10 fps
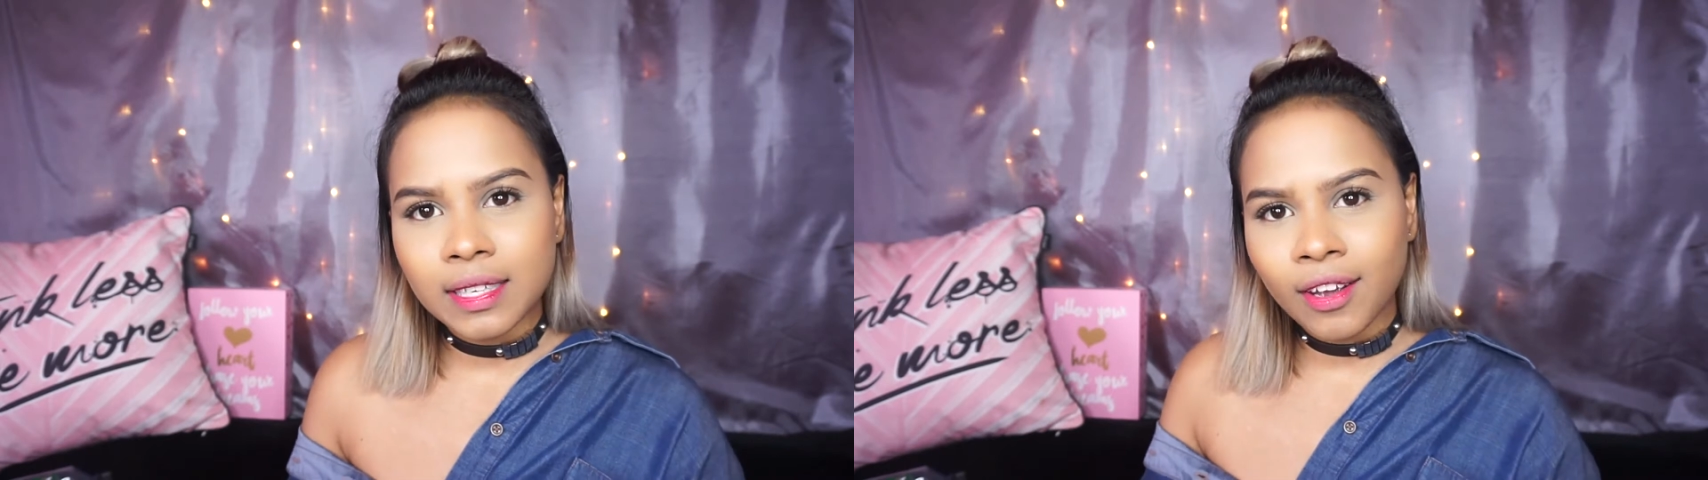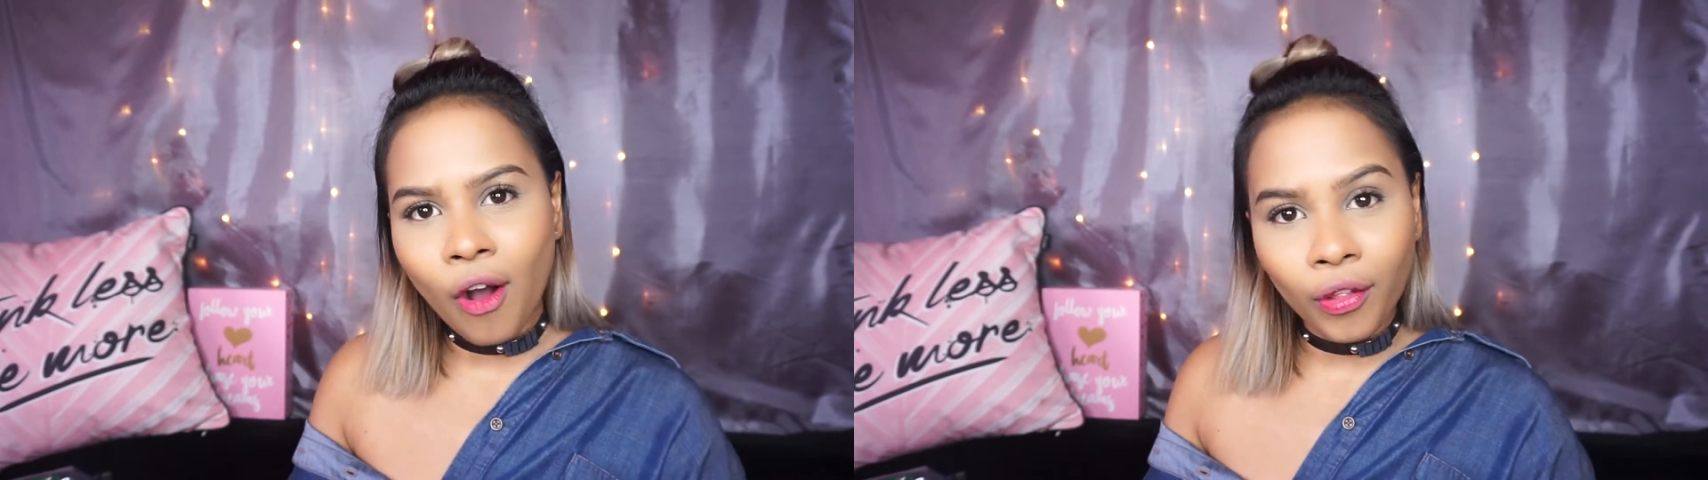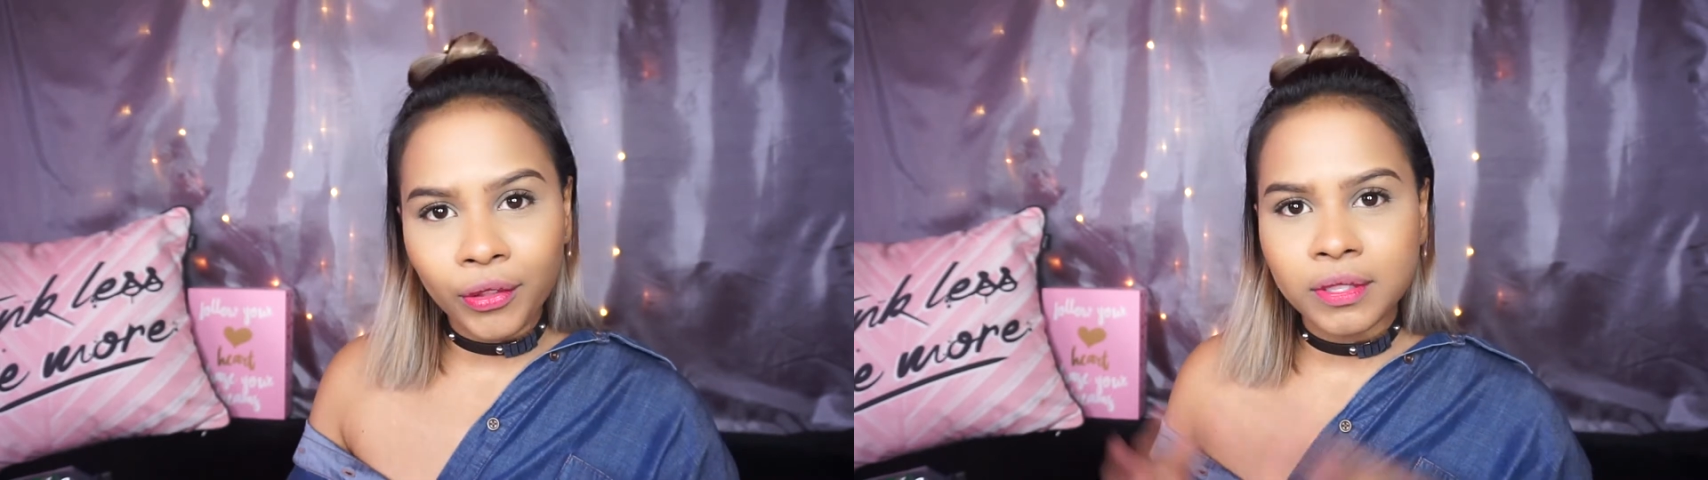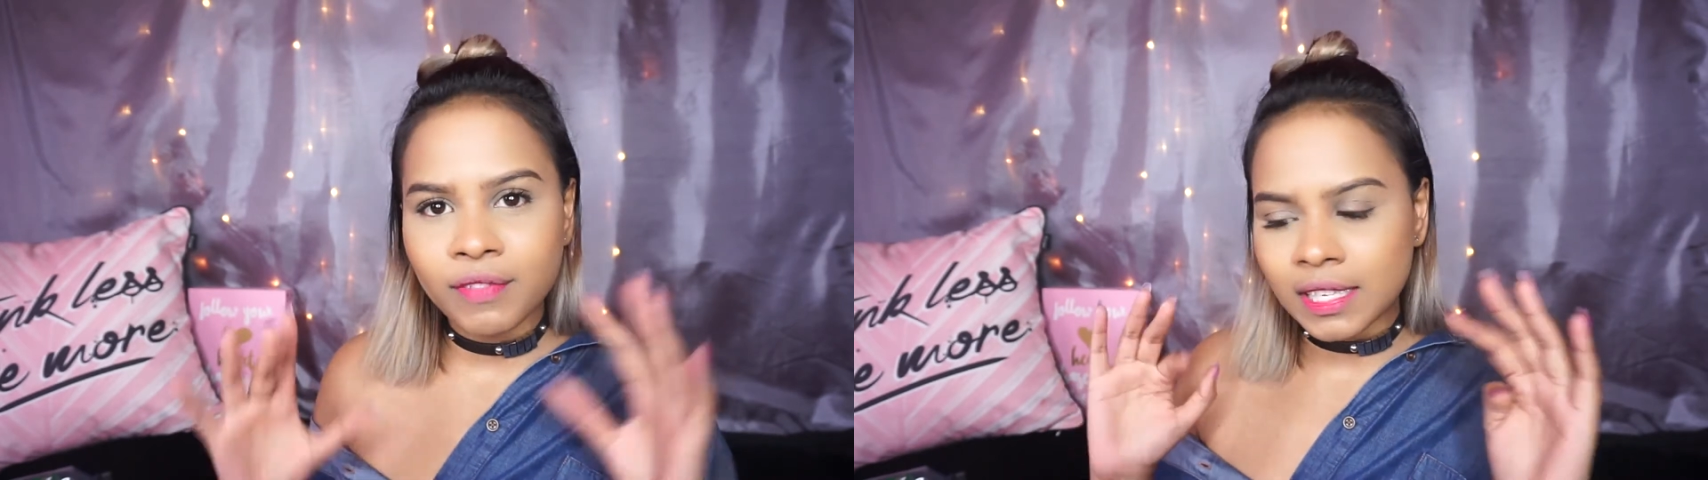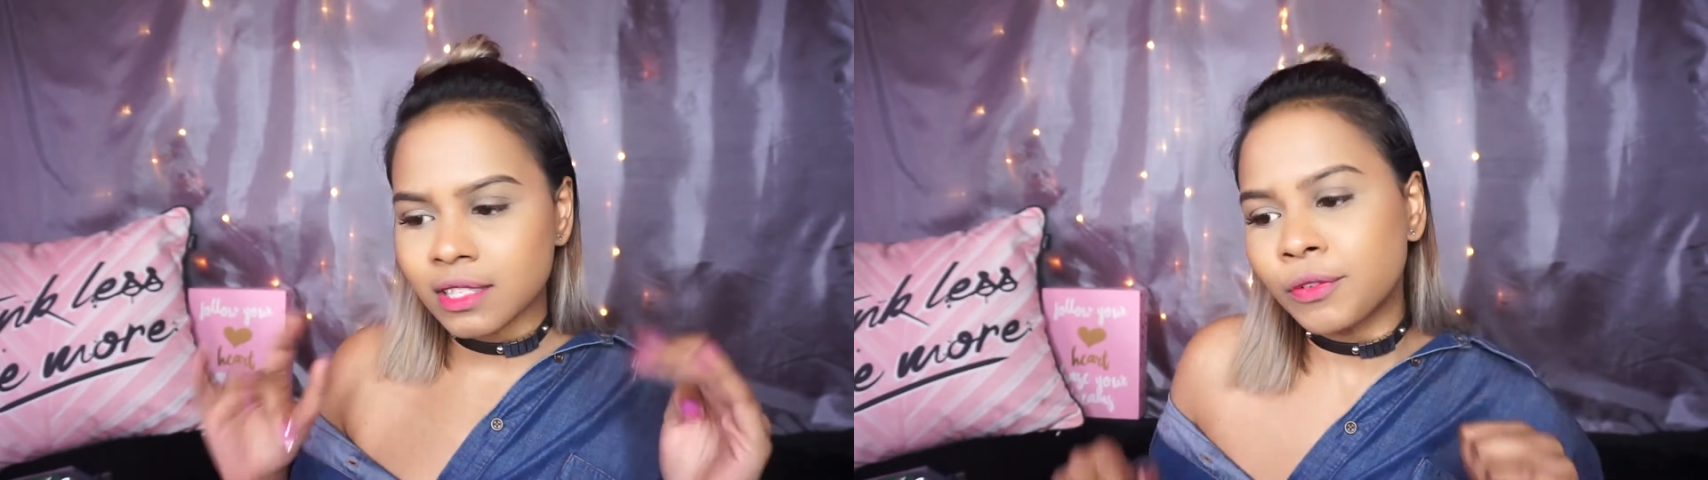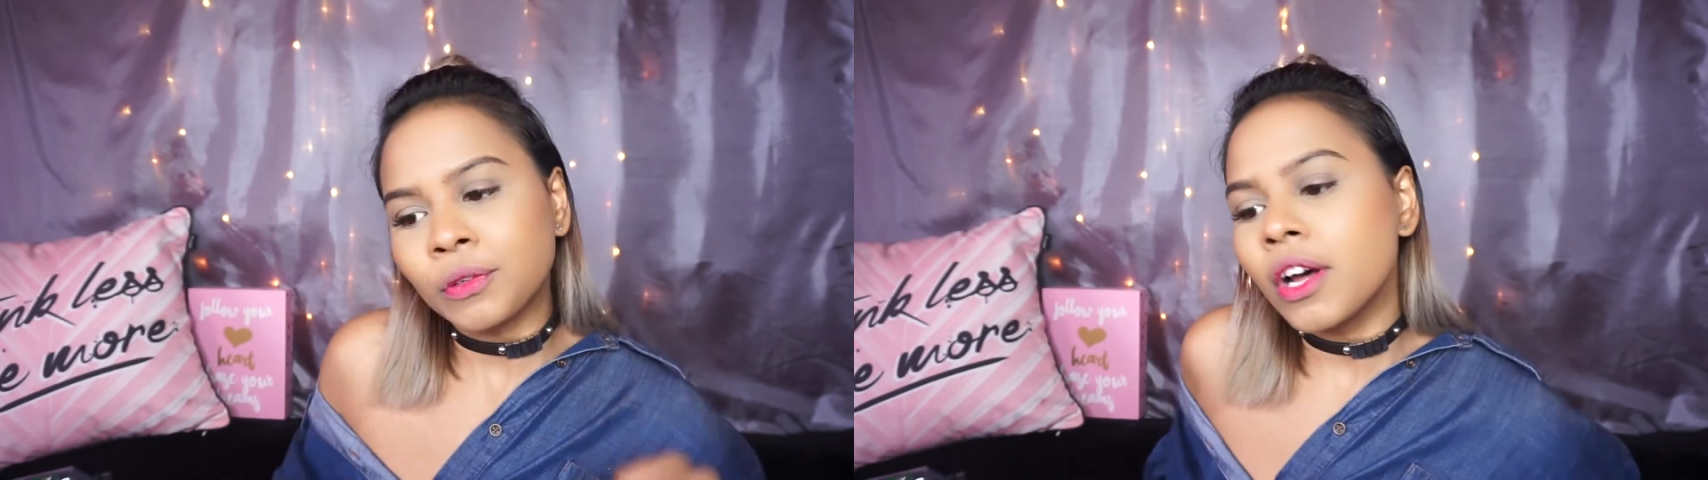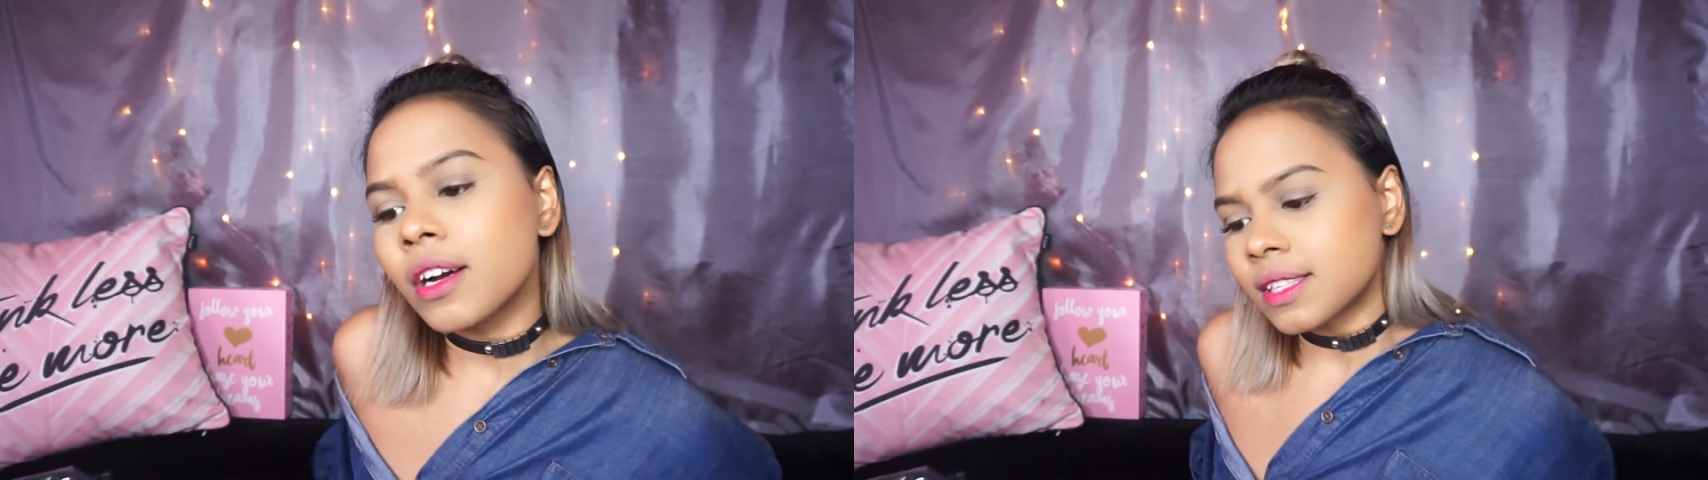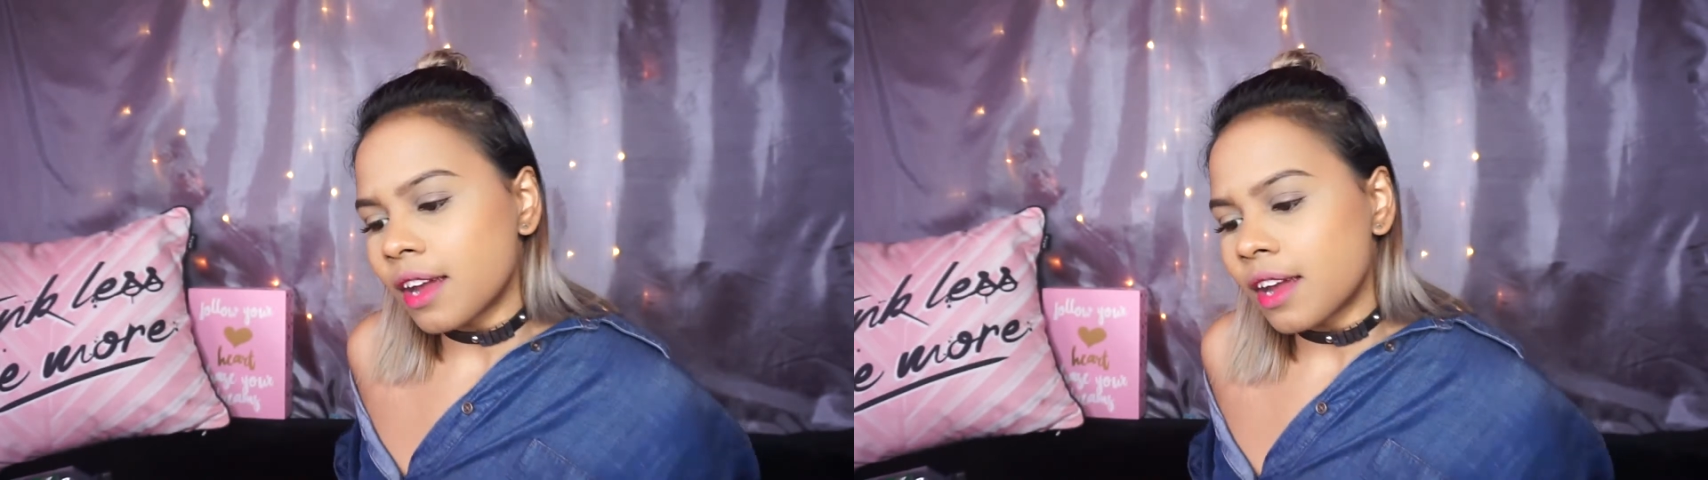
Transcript: seeing all those festival looks,